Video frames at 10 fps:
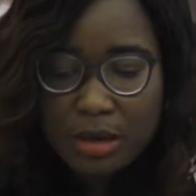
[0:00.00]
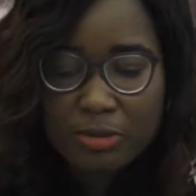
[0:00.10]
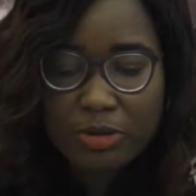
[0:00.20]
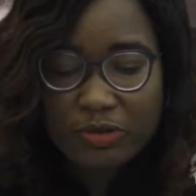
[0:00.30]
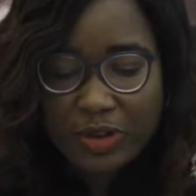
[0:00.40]

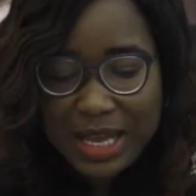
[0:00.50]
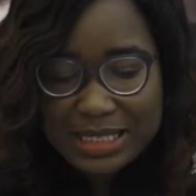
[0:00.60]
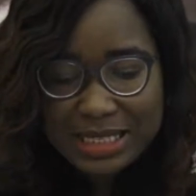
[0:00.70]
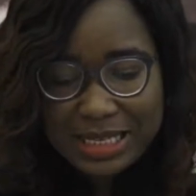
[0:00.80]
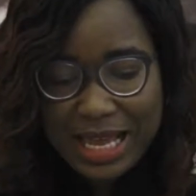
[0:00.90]
provides
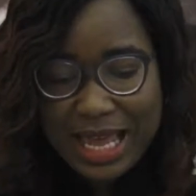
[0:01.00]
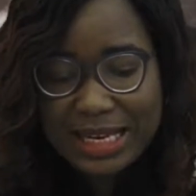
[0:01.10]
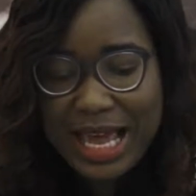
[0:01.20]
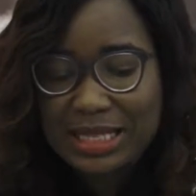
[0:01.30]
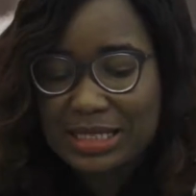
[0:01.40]
that
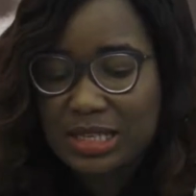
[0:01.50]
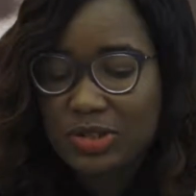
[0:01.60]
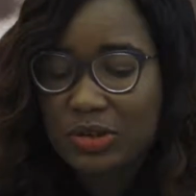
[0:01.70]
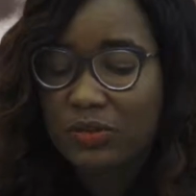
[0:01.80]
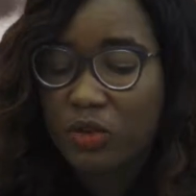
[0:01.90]
any access
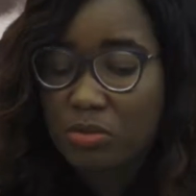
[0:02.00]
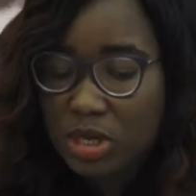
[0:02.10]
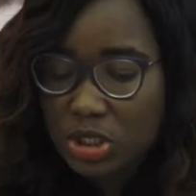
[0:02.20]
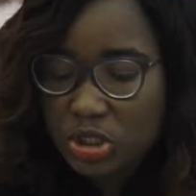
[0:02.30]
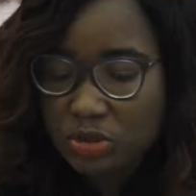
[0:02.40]
to
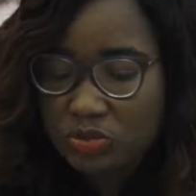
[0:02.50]
information